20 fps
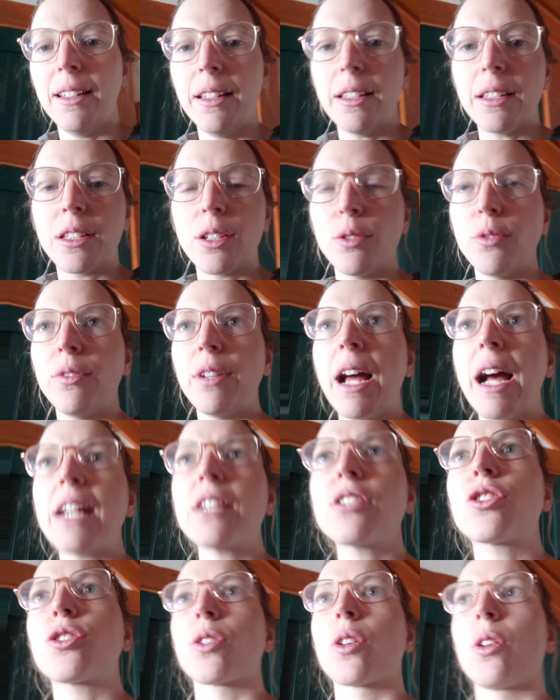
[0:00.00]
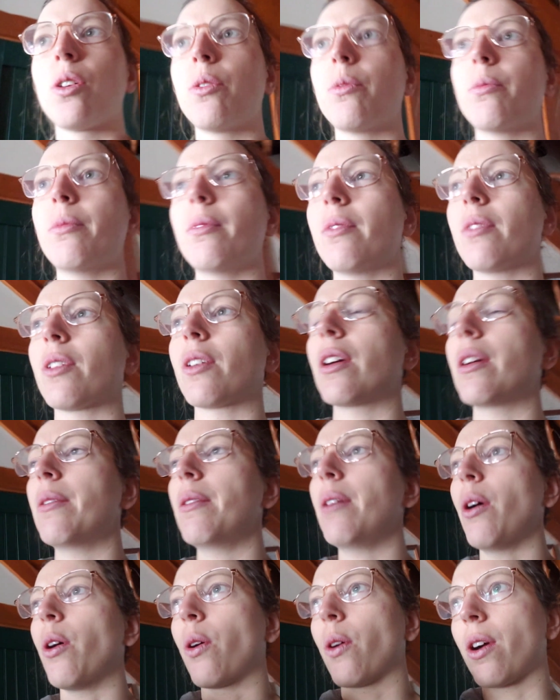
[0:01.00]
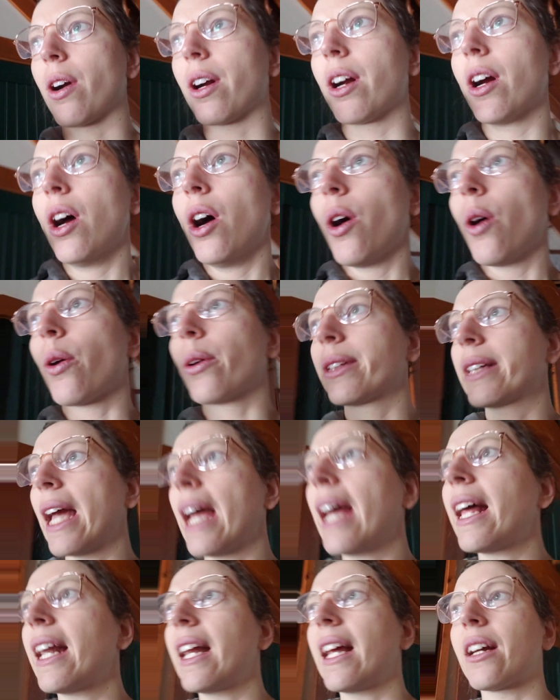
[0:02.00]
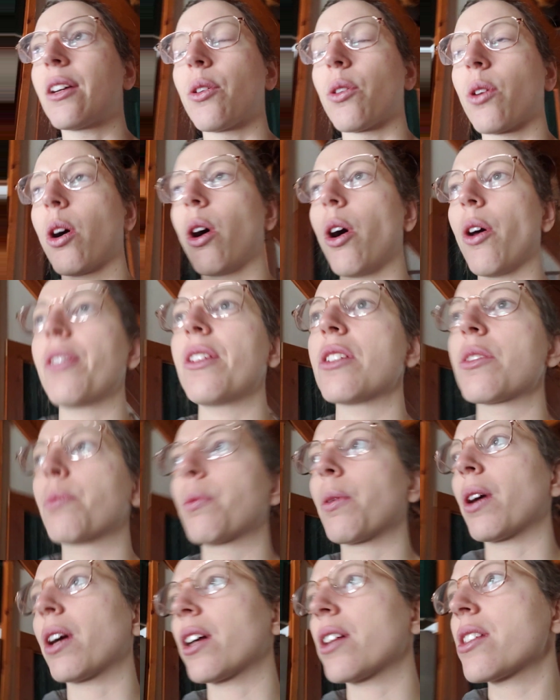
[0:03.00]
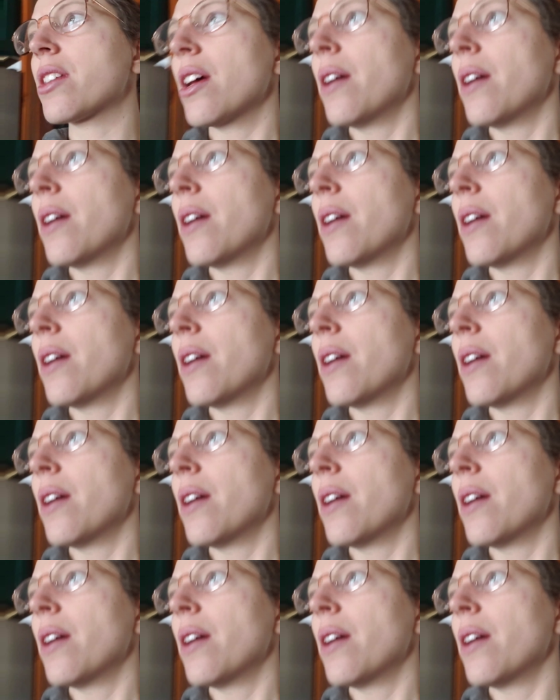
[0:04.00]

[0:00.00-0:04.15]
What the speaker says: so natural or organic or all these words.